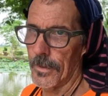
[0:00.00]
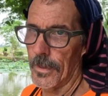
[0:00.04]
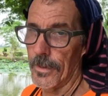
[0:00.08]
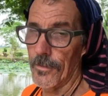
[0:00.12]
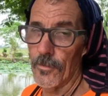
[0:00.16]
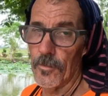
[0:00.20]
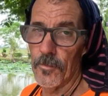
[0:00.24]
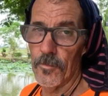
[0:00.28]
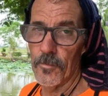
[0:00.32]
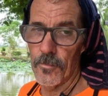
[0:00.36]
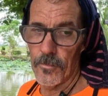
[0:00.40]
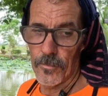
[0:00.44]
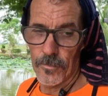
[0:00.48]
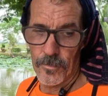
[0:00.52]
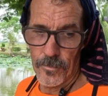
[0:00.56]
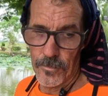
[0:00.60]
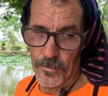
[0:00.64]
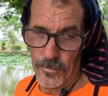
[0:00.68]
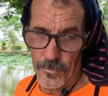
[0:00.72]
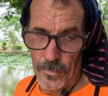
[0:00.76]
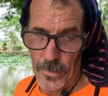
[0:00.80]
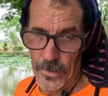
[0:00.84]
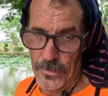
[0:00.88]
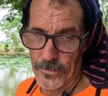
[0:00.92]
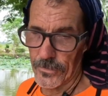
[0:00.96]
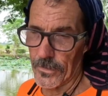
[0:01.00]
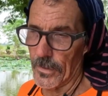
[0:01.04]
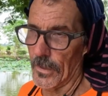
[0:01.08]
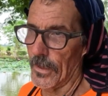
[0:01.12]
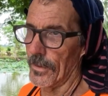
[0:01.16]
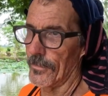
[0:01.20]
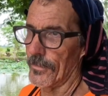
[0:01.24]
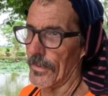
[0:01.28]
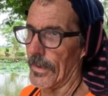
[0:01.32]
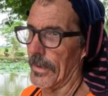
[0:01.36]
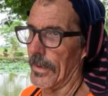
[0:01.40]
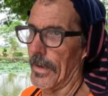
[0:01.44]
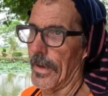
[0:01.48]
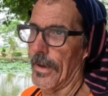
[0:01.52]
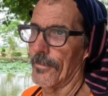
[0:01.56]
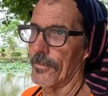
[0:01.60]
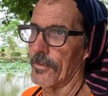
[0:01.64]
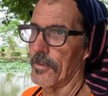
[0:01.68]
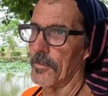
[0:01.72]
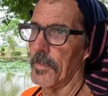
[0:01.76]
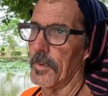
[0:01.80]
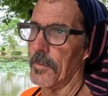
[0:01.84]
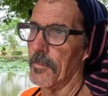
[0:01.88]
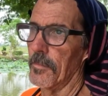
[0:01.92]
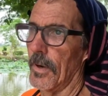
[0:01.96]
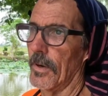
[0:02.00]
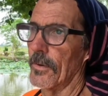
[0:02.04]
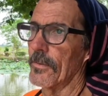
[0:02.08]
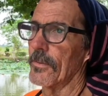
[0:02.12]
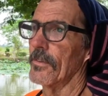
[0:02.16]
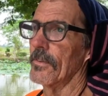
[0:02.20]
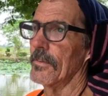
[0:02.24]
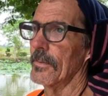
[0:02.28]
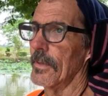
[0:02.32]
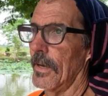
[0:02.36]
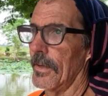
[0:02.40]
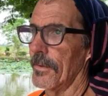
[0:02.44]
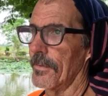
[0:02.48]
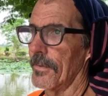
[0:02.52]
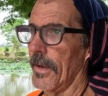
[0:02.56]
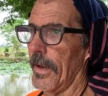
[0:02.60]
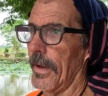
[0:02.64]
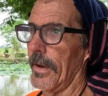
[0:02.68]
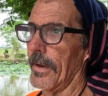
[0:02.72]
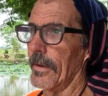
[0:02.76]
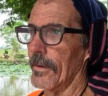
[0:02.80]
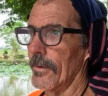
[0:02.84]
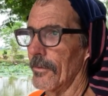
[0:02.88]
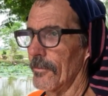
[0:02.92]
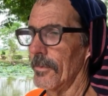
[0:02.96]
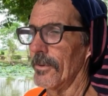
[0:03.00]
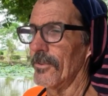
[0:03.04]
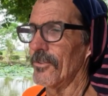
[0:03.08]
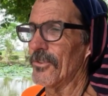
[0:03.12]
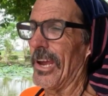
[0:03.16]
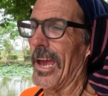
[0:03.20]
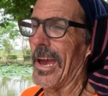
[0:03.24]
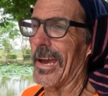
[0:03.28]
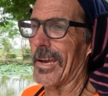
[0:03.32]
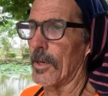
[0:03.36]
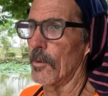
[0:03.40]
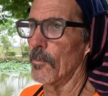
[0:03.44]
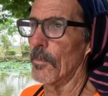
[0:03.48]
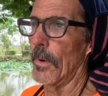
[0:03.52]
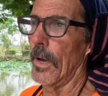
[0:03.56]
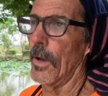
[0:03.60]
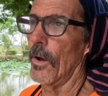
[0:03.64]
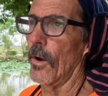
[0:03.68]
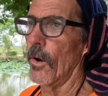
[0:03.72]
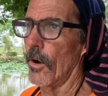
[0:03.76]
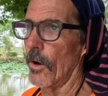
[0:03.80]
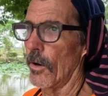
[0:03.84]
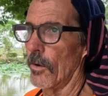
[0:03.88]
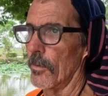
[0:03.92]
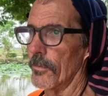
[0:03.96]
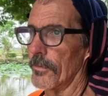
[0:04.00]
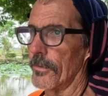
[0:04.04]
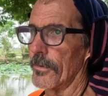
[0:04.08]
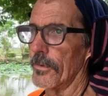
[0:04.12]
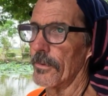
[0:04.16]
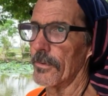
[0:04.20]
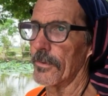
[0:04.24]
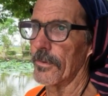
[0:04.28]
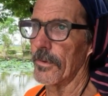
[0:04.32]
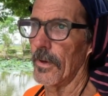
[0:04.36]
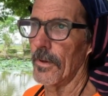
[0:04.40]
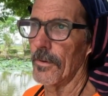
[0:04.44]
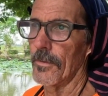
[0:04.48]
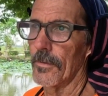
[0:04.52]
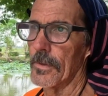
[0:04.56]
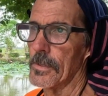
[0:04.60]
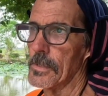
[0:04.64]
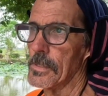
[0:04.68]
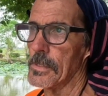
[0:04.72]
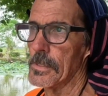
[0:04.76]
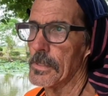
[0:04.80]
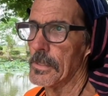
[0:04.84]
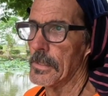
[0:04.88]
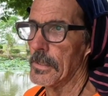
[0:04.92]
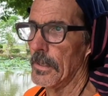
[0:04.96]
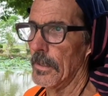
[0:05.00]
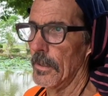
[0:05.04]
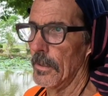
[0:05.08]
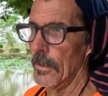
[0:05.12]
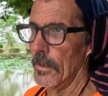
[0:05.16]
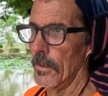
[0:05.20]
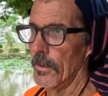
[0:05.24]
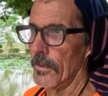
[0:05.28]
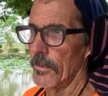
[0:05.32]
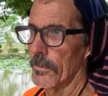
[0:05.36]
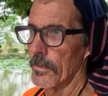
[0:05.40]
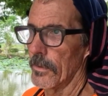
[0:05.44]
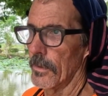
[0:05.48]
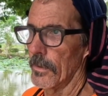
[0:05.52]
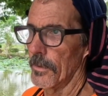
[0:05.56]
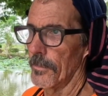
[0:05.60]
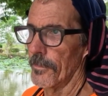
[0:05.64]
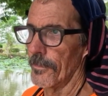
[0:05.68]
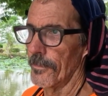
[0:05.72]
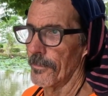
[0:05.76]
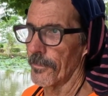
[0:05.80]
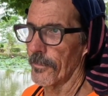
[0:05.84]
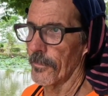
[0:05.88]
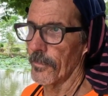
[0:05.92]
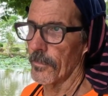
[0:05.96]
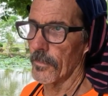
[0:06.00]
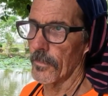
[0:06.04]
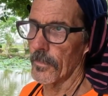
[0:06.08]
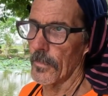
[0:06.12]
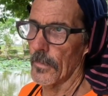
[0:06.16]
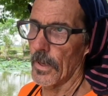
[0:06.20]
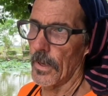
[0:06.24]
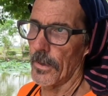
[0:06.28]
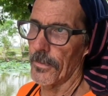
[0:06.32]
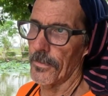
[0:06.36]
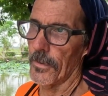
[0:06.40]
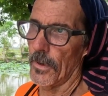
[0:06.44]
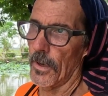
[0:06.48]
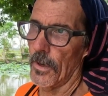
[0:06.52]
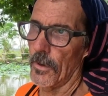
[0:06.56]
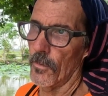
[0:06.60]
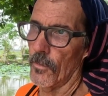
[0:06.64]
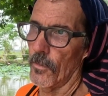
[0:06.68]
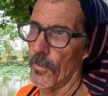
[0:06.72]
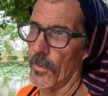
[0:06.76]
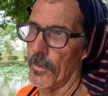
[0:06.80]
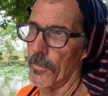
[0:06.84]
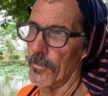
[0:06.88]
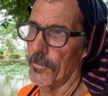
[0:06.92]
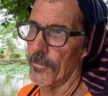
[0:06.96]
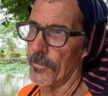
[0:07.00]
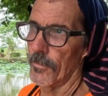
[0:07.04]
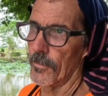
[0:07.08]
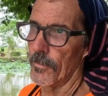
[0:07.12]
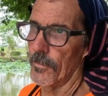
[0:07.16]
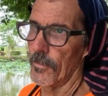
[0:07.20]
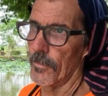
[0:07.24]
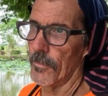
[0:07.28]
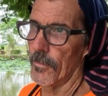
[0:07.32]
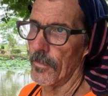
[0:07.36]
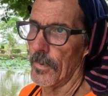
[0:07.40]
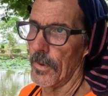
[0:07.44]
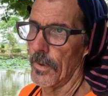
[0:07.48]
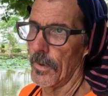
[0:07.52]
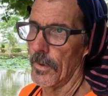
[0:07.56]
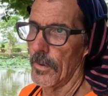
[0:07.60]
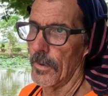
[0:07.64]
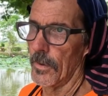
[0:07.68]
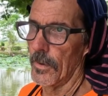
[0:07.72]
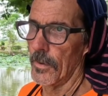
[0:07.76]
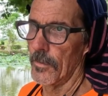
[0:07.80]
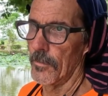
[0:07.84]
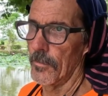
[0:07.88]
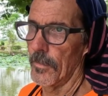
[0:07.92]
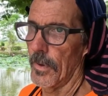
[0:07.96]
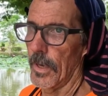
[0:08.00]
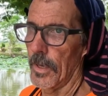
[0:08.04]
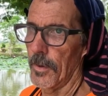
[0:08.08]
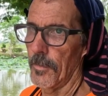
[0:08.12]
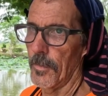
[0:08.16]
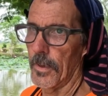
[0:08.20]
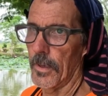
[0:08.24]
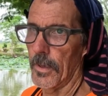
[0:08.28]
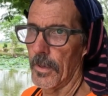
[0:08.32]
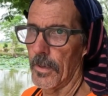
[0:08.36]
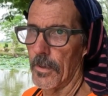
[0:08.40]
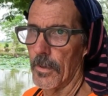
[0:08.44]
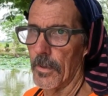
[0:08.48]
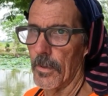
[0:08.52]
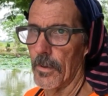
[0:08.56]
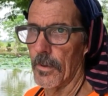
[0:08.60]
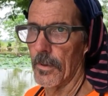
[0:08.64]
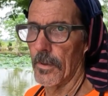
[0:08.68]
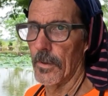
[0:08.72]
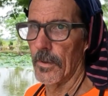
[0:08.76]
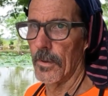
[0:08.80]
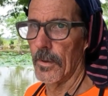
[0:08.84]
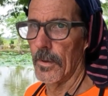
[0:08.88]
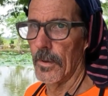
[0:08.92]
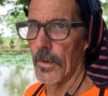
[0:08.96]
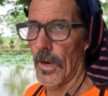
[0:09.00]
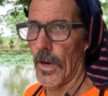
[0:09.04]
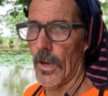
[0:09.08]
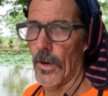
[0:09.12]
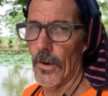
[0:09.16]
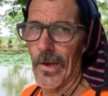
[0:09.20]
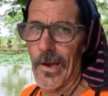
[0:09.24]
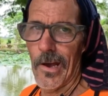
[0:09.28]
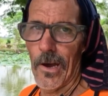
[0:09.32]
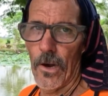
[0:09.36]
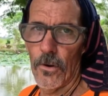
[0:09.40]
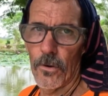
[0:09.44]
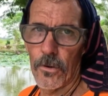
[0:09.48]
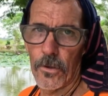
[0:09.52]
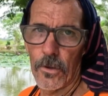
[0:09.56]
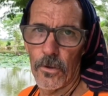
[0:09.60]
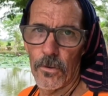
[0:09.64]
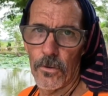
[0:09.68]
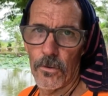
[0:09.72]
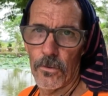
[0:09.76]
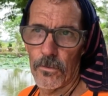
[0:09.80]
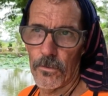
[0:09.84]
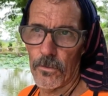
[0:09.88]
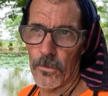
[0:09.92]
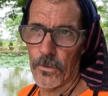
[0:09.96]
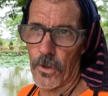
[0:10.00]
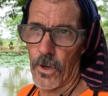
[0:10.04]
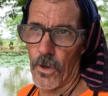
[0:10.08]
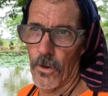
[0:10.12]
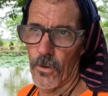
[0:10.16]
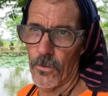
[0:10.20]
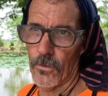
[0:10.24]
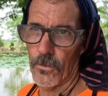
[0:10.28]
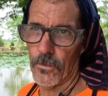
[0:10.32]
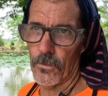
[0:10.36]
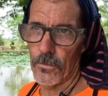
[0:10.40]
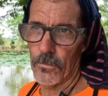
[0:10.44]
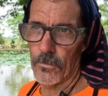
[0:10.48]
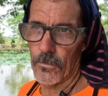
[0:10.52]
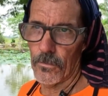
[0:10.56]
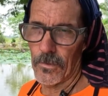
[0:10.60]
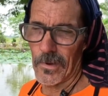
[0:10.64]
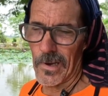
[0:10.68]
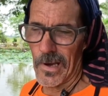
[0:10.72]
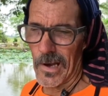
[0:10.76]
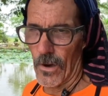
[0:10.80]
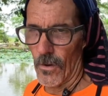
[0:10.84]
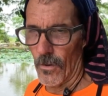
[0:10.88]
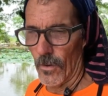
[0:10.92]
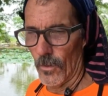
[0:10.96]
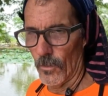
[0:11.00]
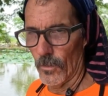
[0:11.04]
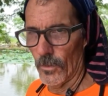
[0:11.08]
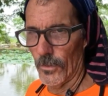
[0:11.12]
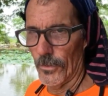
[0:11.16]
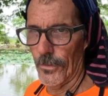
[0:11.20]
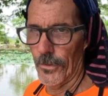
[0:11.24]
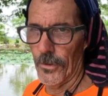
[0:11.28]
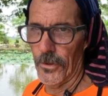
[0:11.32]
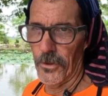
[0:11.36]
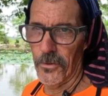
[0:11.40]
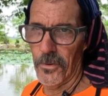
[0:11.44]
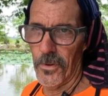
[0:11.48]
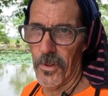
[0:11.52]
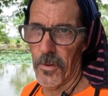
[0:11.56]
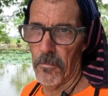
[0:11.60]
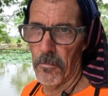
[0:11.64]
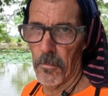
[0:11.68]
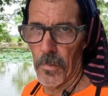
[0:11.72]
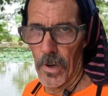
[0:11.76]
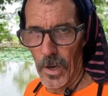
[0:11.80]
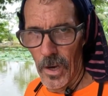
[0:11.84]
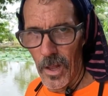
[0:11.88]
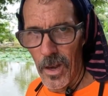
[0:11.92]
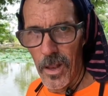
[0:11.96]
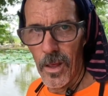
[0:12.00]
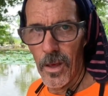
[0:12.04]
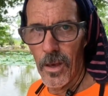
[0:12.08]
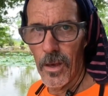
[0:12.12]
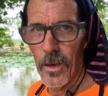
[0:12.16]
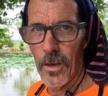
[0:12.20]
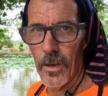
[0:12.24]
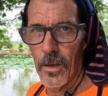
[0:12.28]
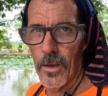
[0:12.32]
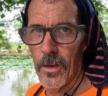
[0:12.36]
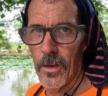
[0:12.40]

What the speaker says: Even myself, I'd have to be muscling that thing, and it'd be jacking my arms and stuff. So I thought we'd maybe, I don't know how it'll how it will do in the mud,